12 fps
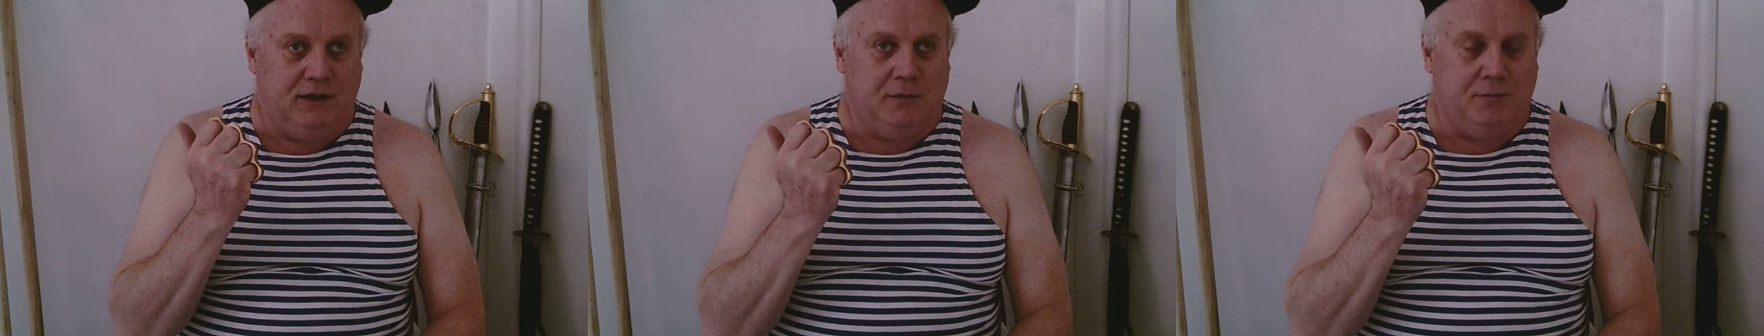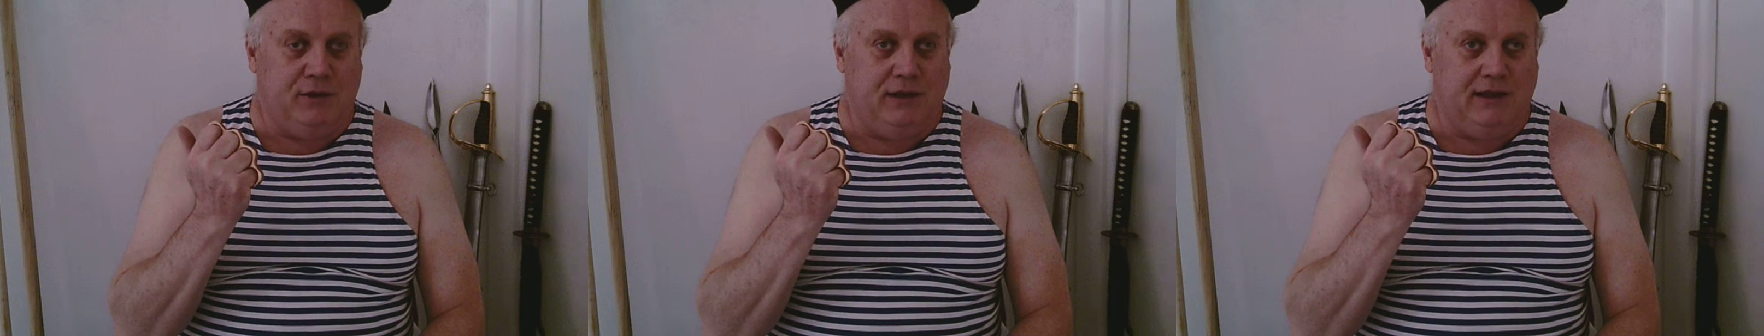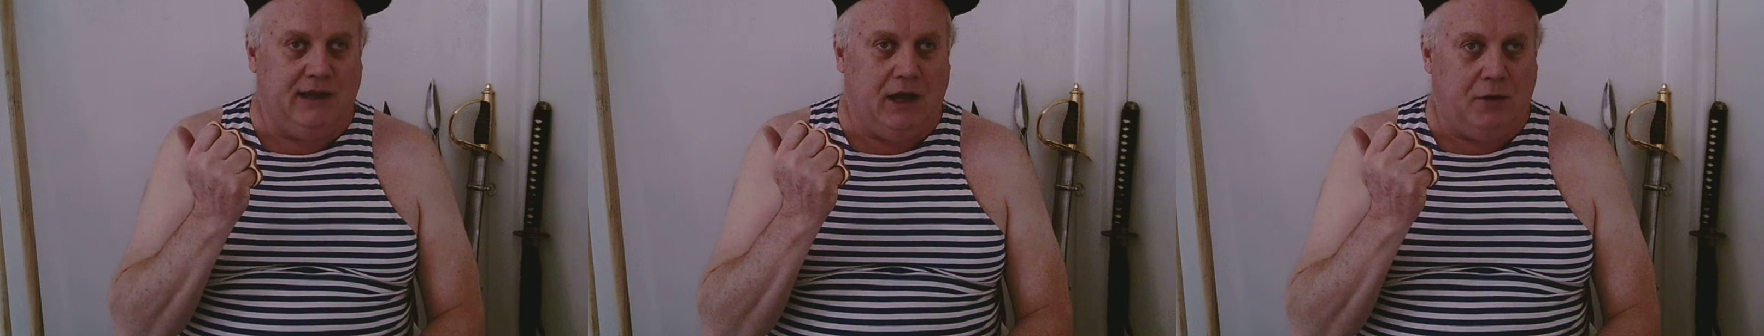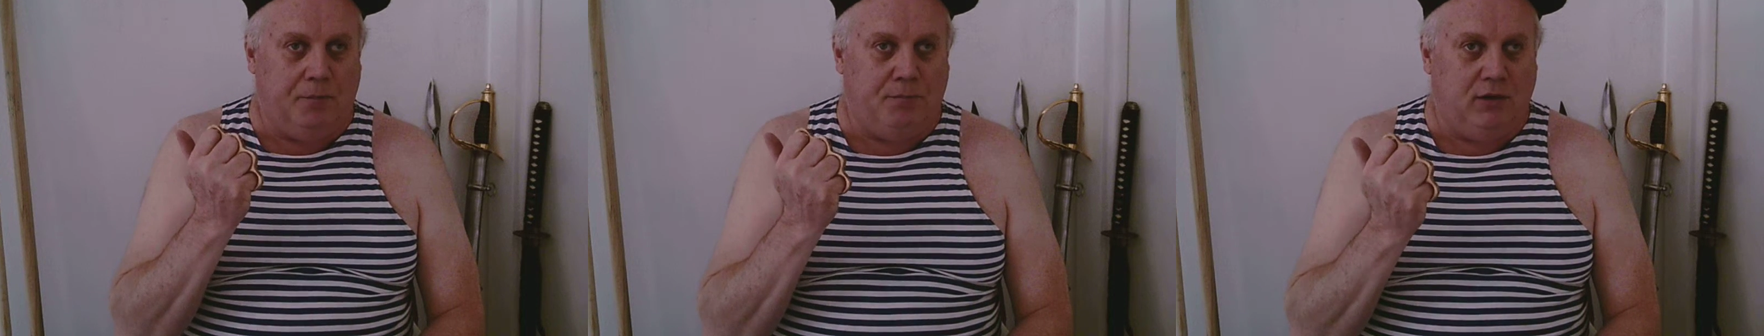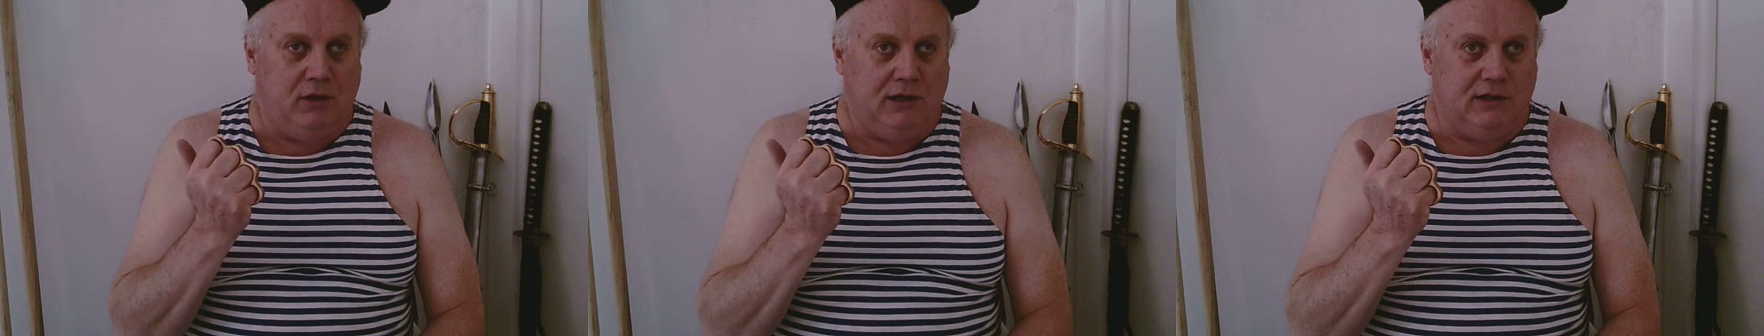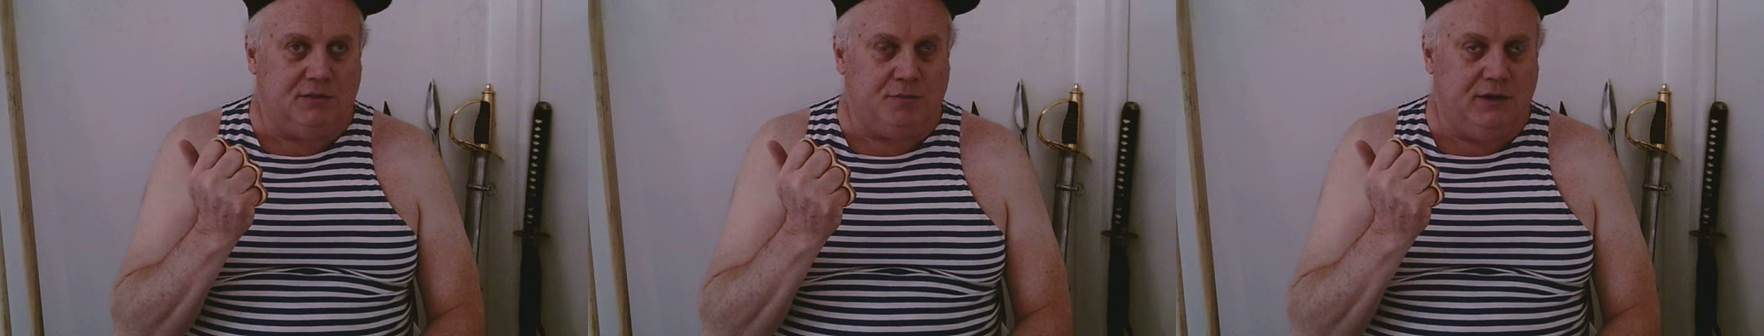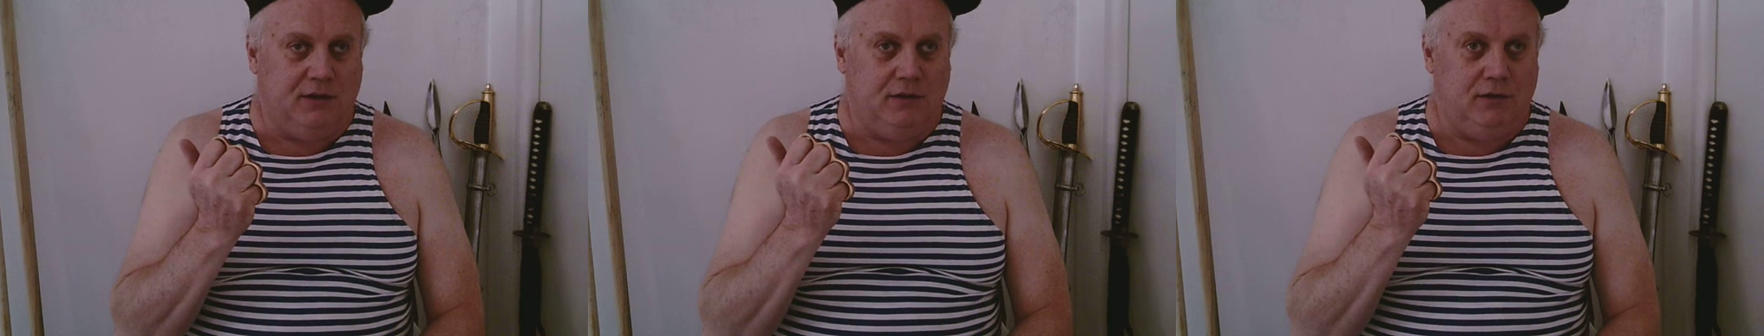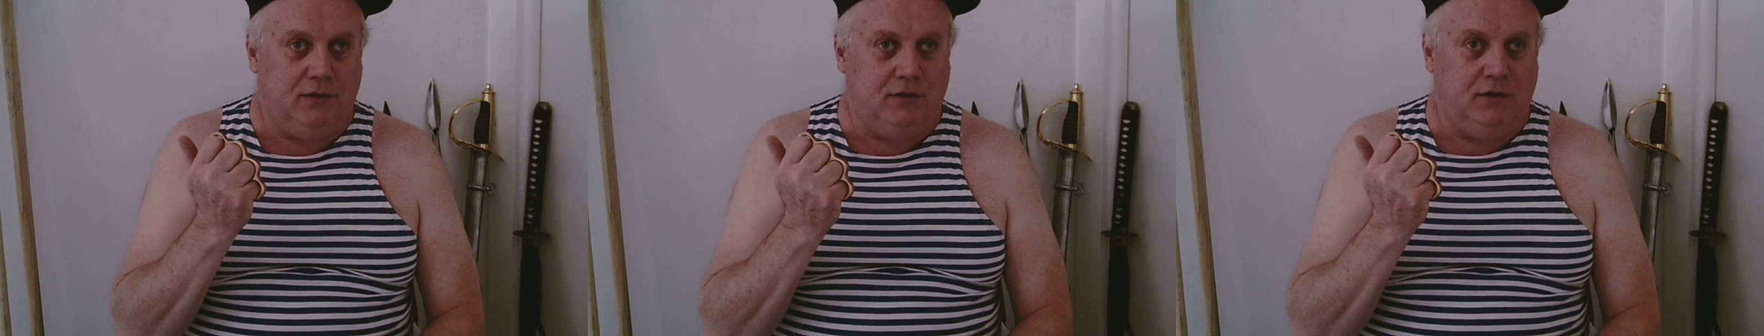be completely out of bullets,
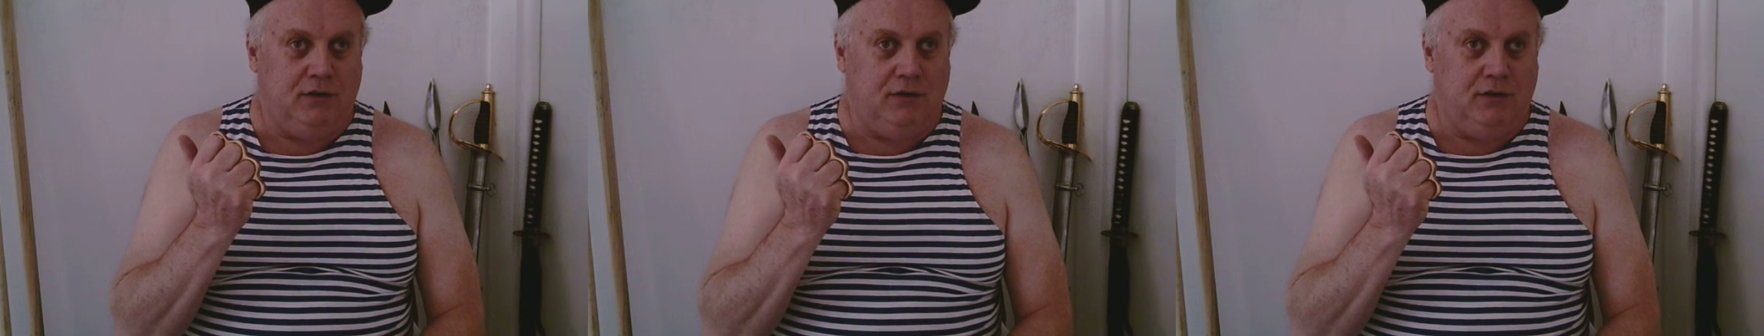but